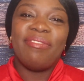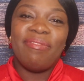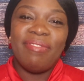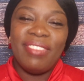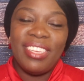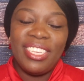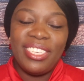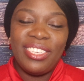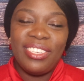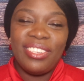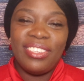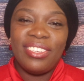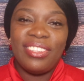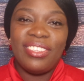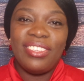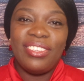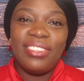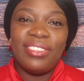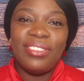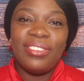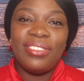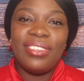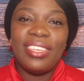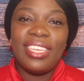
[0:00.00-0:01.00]
make sure
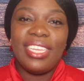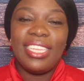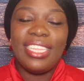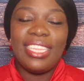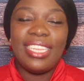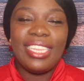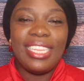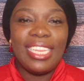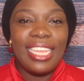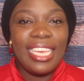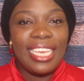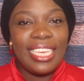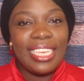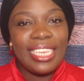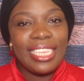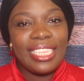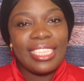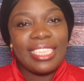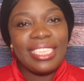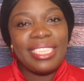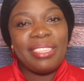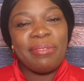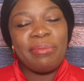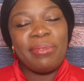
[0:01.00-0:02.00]
you
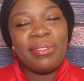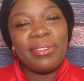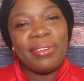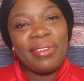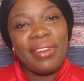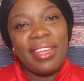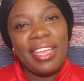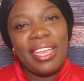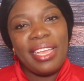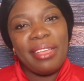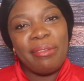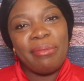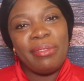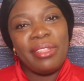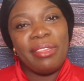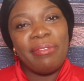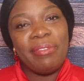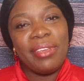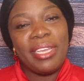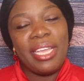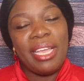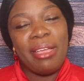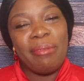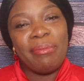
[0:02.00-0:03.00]
like, subscribe,
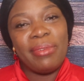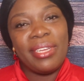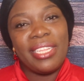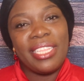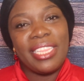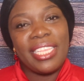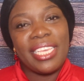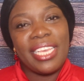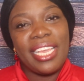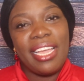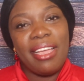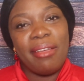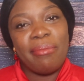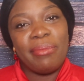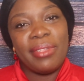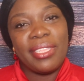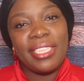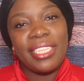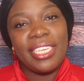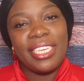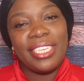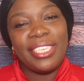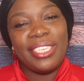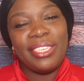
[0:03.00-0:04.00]
leave a comment in the
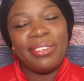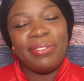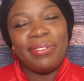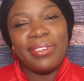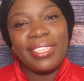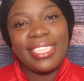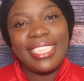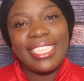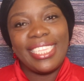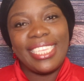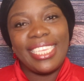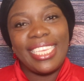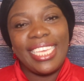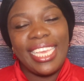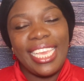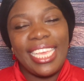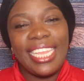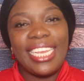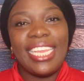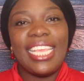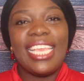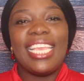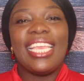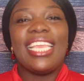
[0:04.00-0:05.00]
comment section once
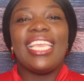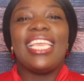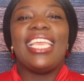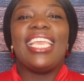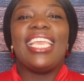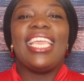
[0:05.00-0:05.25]
again,